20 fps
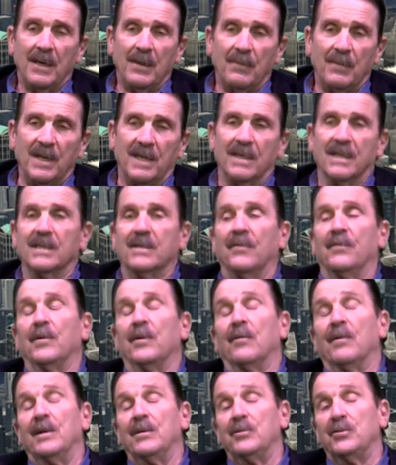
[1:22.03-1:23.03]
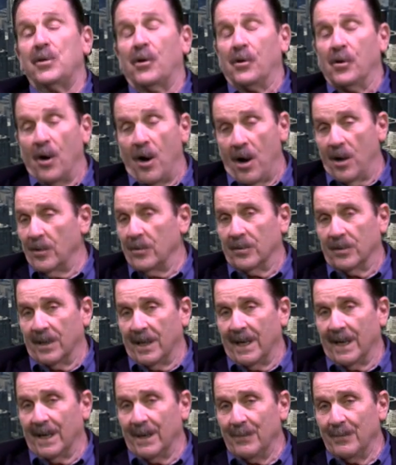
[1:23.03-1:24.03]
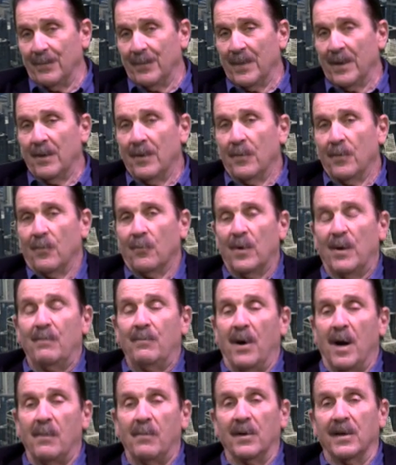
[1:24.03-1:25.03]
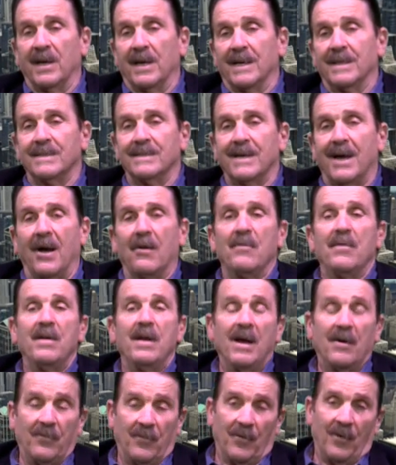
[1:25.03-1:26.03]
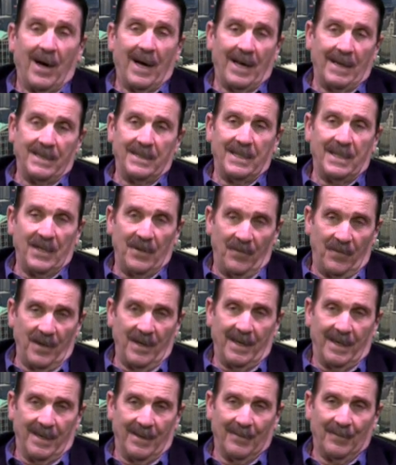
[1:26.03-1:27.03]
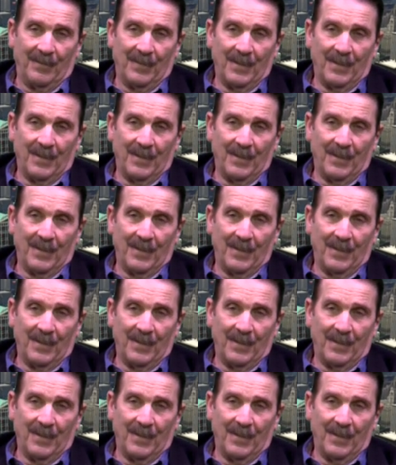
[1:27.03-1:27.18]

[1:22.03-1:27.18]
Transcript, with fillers: because if you're in Chicagoland, Republicans are never on T V.